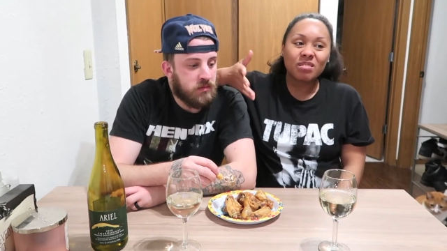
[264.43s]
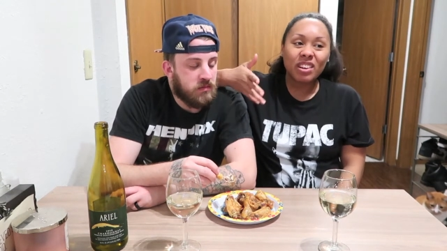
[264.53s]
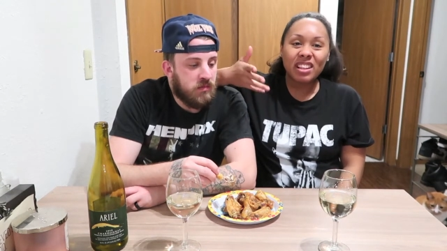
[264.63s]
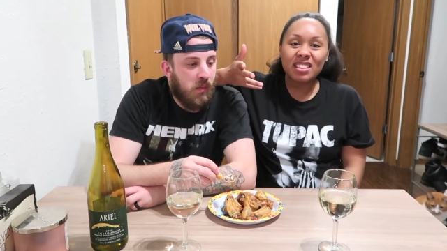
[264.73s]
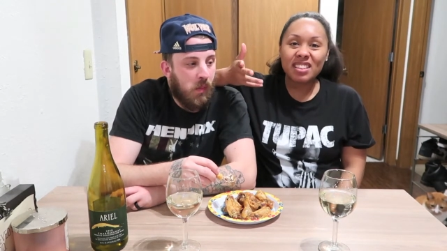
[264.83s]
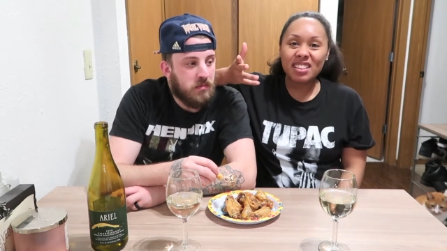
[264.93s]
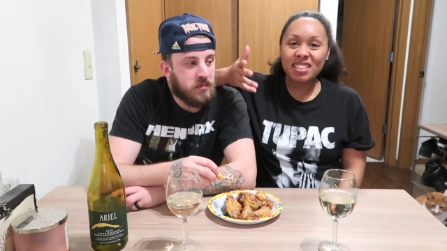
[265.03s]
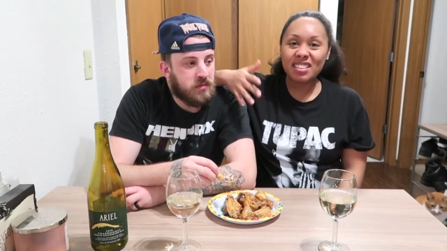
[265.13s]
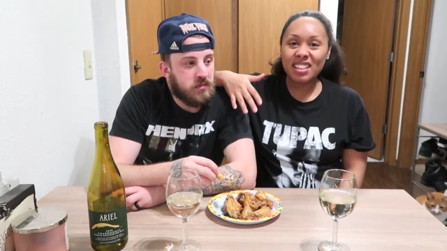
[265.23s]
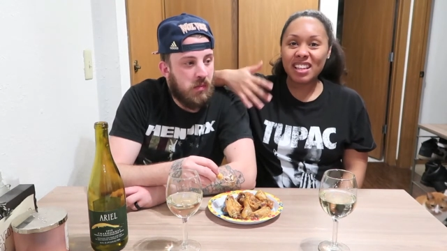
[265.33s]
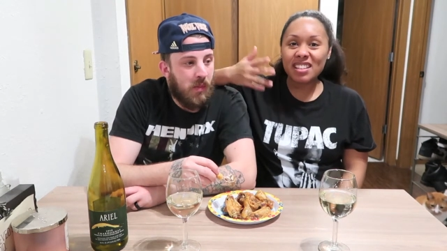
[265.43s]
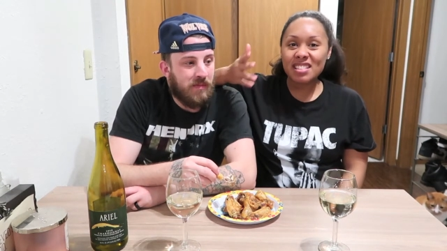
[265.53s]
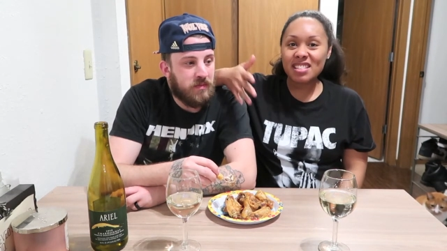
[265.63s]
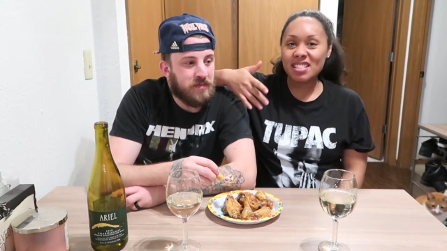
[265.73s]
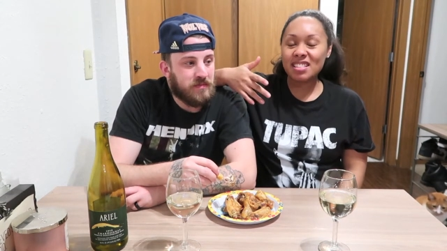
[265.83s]
Speaker 1: when
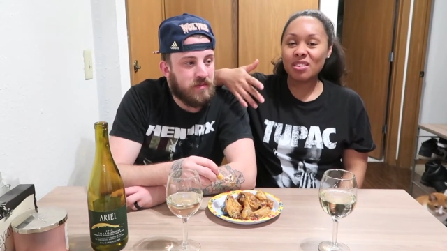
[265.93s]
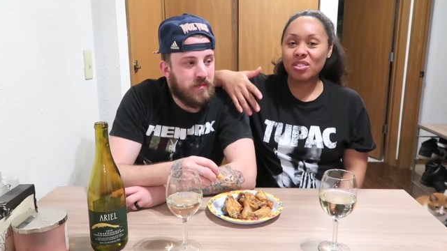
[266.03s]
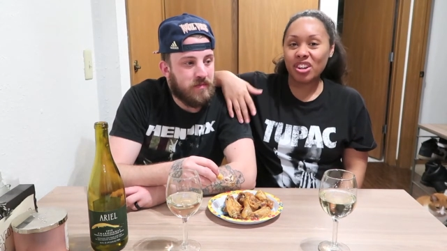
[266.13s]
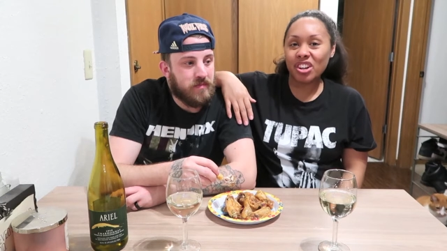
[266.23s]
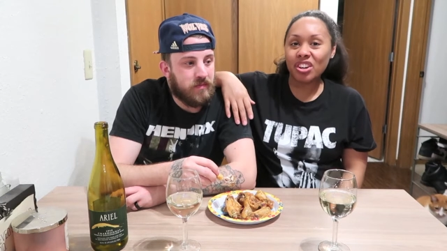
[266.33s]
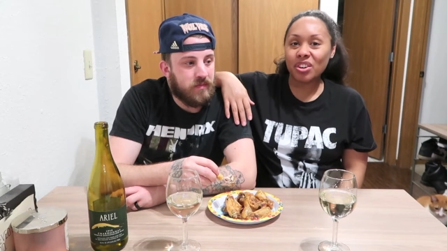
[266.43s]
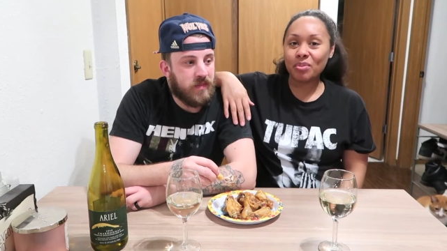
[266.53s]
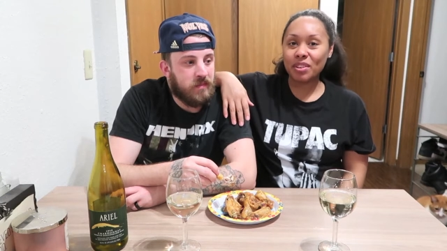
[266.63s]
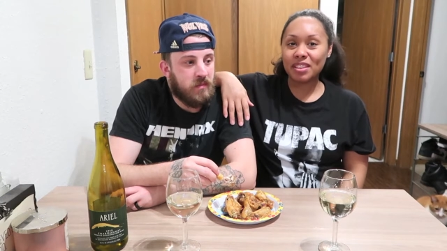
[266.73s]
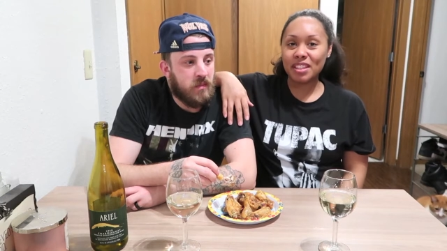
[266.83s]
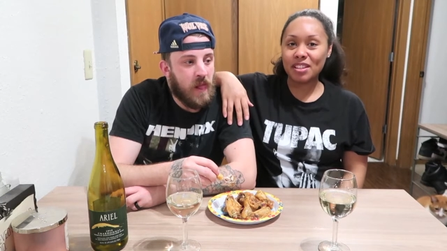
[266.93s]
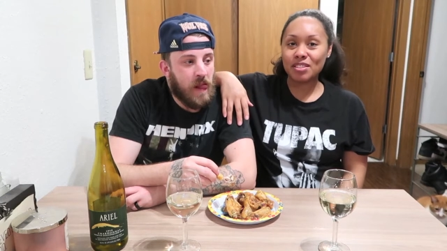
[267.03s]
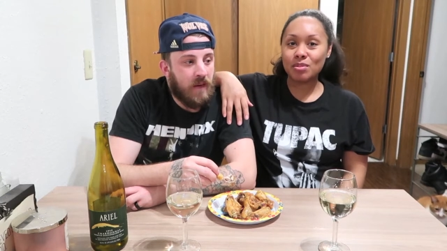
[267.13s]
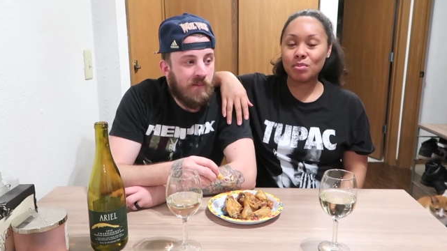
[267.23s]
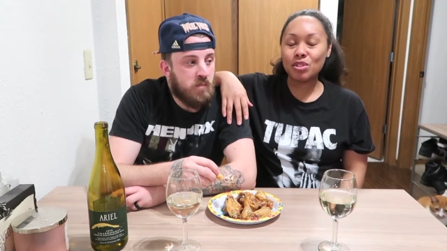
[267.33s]
things occur, when
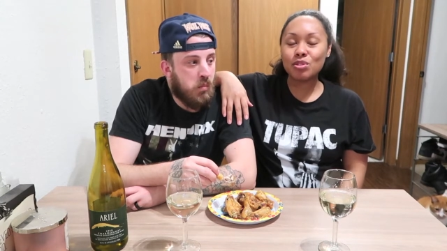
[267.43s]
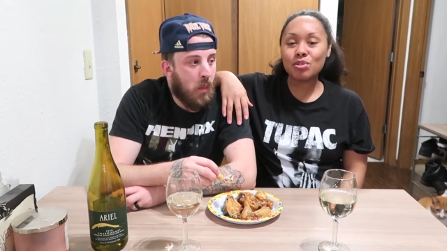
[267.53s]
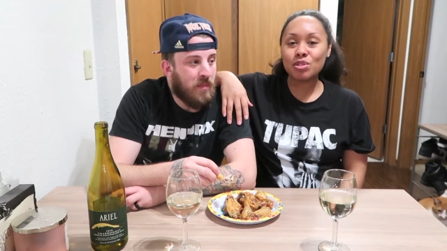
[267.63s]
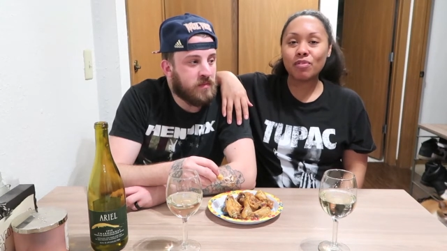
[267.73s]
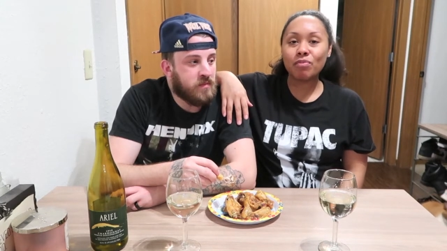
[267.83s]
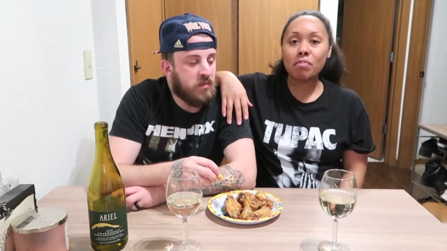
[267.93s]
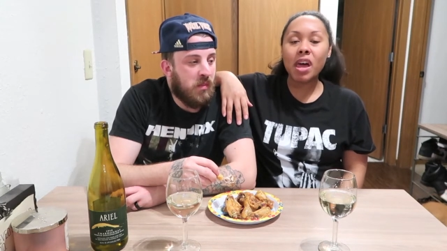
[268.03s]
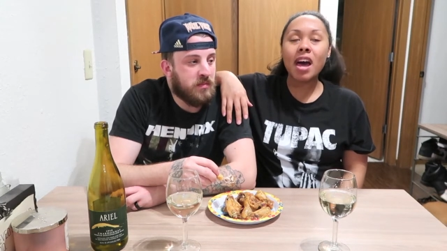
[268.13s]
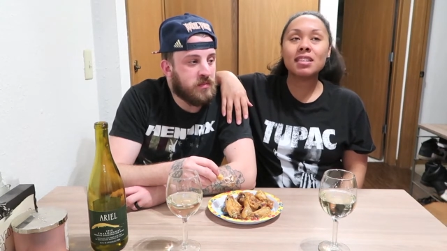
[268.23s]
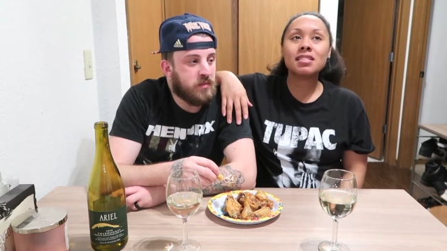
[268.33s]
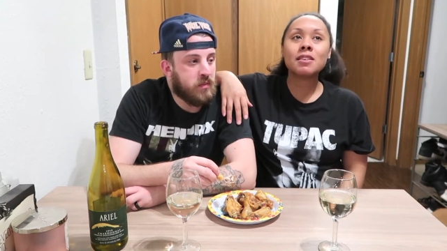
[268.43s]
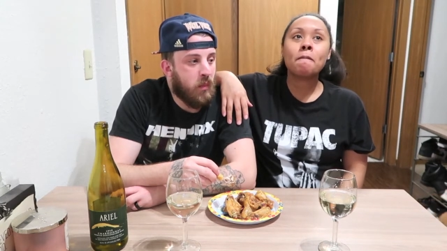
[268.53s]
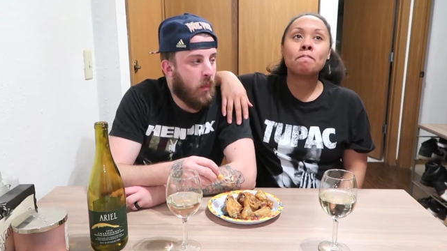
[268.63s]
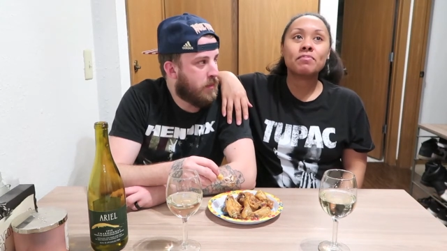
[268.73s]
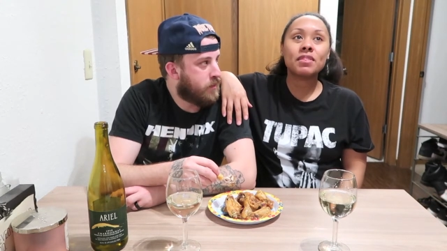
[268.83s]
things, when you pass,
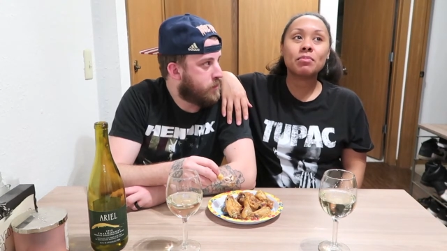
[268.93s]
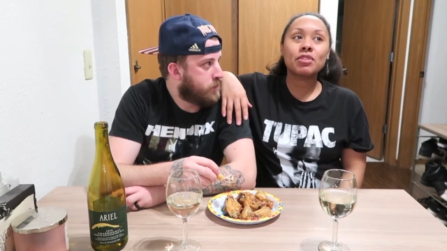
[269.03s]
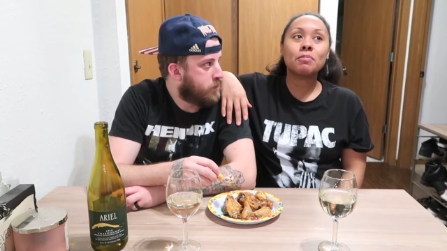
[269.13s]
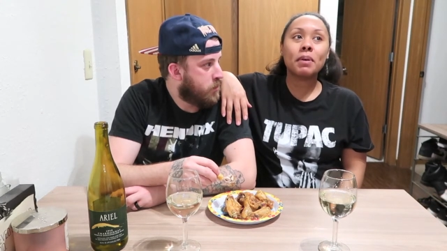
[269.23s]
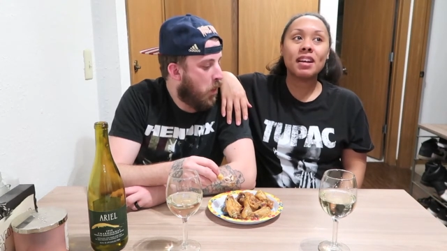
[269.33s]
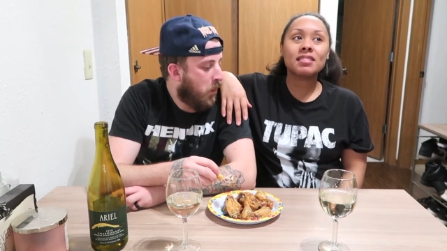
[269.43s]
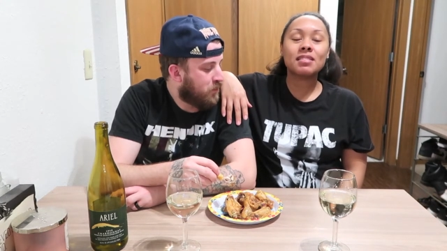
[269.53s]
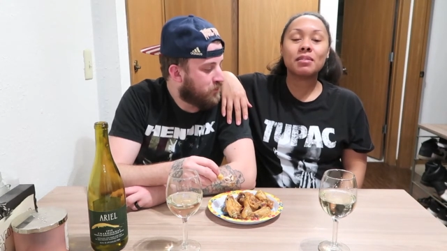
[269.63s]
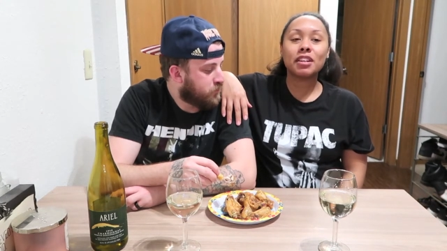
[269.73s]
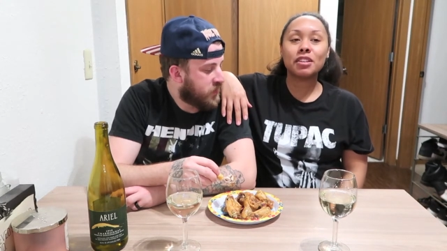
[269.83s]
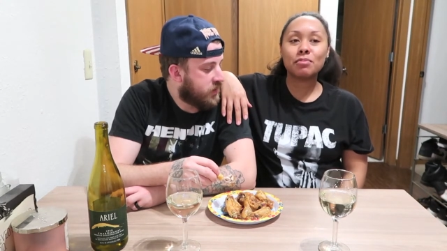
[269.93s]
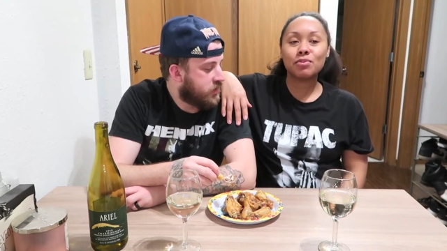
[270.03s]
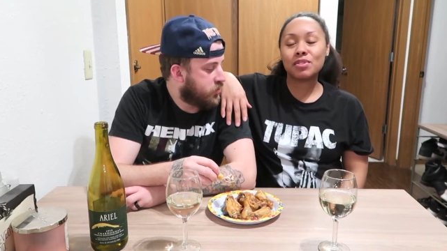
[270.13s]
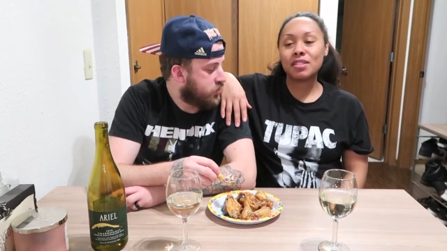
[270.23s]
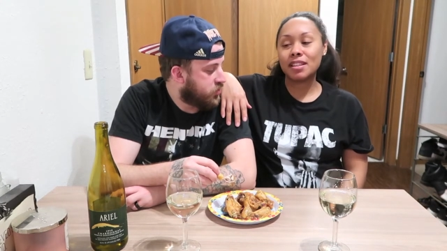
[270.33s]
when you pass the
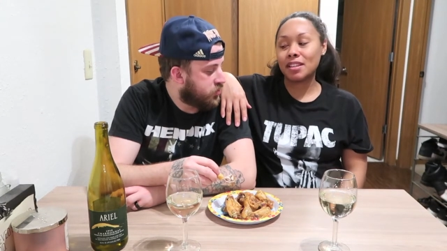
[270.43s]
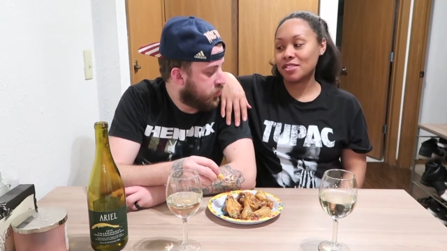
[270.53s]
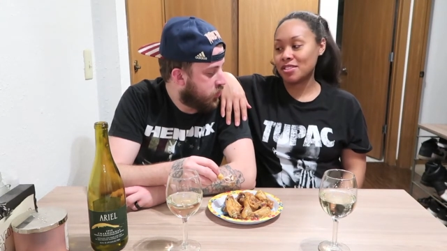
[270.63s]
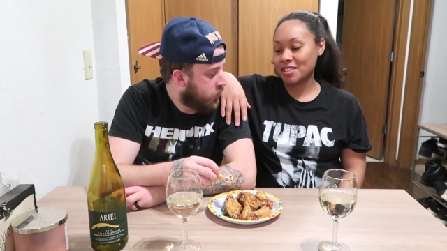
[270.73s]
honeymoon stage.